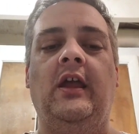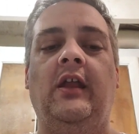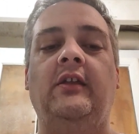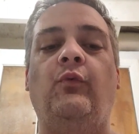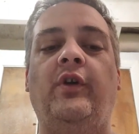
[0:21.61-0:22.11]

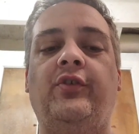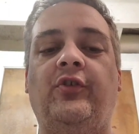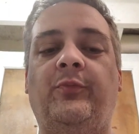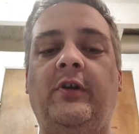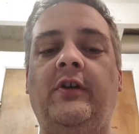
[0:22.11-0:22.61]
And with
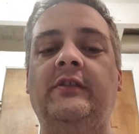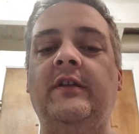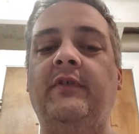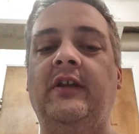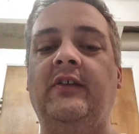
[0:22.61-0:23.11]
your
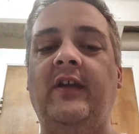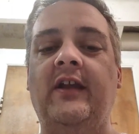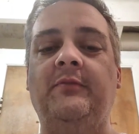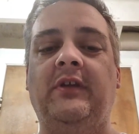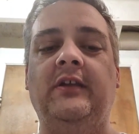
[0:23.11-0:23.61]
spirit living
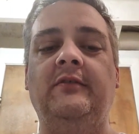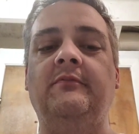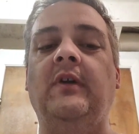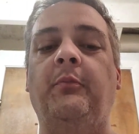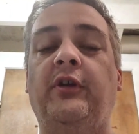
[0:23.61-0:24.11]
inside of me,
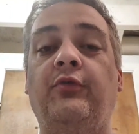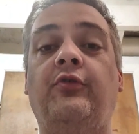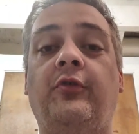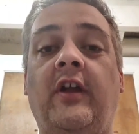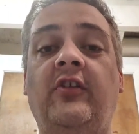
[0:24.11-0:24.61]
I'm a
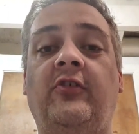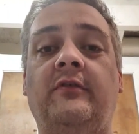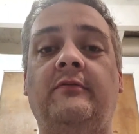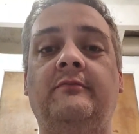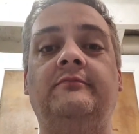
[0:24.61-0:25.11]
new
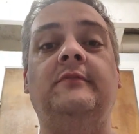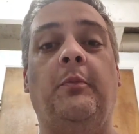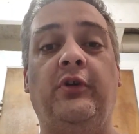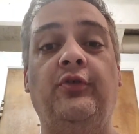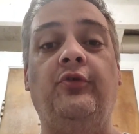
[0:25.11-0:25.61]
creation.
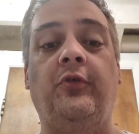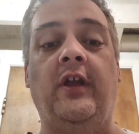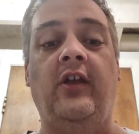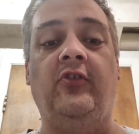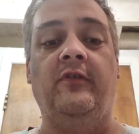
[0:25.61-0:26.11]
I'm a new
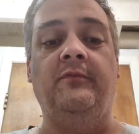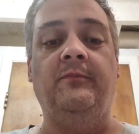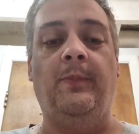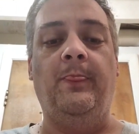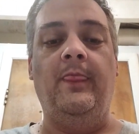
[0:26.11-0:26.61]

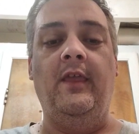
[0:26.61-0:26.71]
creation